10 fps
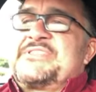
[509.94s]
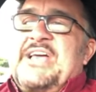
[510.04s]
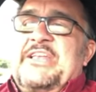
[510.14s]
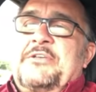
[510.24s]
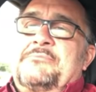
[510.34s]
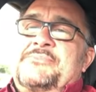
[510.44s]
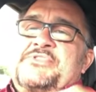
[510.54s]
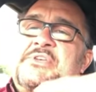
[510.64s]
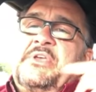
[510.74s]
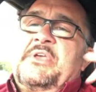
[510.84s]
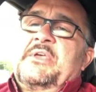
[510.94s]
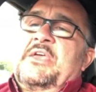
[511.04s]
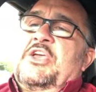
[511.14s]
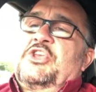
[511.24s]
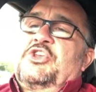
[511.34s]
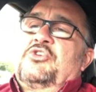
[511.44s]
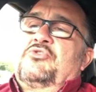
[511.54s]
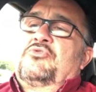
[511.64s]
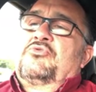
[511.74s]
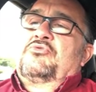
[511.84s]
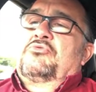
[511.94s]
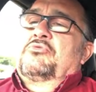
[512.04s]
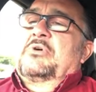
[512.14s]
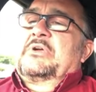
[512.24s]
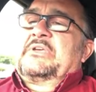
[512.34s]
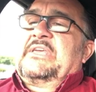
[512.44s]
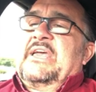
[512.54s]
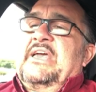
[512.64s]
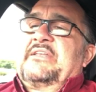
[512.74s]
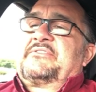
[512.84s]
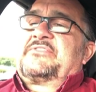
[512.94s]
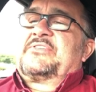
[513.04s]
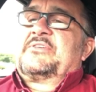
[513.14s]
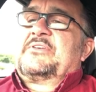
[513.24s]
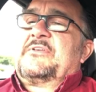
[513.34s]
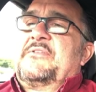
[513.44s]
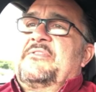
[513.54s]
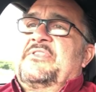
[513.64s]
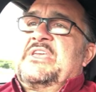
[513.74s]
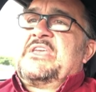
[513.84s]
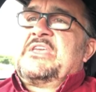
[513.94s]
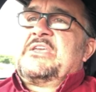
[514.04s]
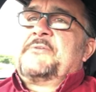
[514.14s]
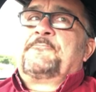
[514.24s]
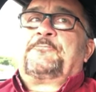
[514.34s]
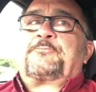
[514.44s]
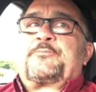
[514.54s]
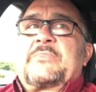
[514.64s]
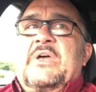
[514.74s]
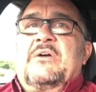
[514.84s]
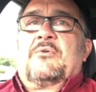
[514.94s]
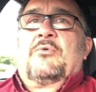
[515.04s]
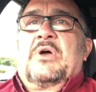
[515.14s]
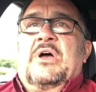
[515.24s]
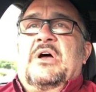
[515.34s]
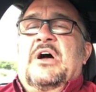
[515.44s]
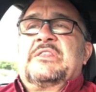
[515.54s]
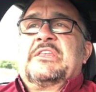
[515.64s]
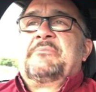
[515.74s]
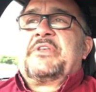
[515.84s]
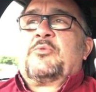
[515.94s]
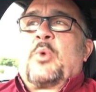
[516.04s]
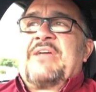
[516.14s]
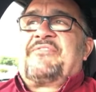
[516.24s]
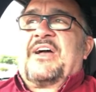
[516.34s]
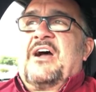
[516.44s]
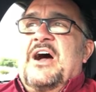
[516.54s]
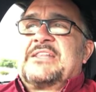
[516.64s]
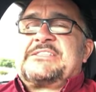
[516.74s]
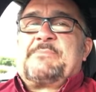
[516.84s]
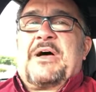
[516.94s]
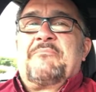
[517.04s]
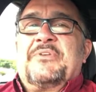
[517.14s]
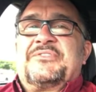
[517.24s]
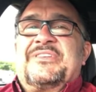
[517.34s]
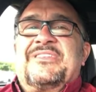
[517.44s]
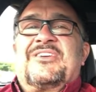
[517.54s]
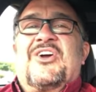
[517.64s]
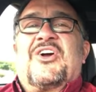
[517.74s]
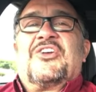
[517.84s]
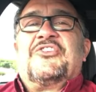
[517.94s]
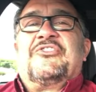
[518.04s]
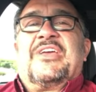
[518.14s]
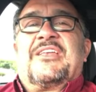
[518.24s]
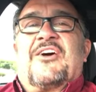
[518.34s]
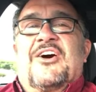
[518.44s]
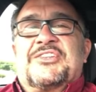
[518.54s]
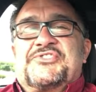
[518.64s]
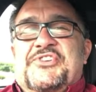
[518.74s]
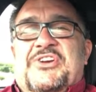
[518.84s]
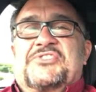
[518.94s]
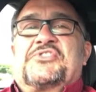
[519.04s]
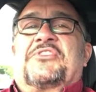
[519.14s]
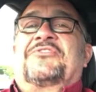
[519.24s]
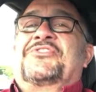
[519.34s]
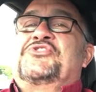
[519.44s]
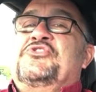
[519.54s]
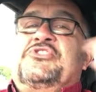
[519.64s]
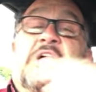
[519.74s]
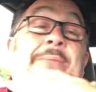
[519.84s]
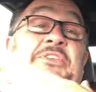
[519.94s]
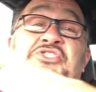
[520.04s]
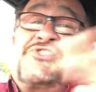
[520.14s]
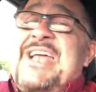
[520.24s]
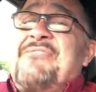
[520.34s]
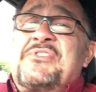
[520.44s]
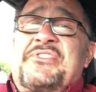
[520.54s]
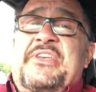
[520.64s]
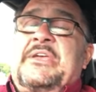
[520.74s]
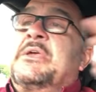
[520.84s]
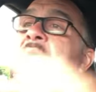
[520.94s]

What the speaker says: items, you get the unlimited Wi-Fi hotspot built into the car, you get OnStar service, I mean, just everything,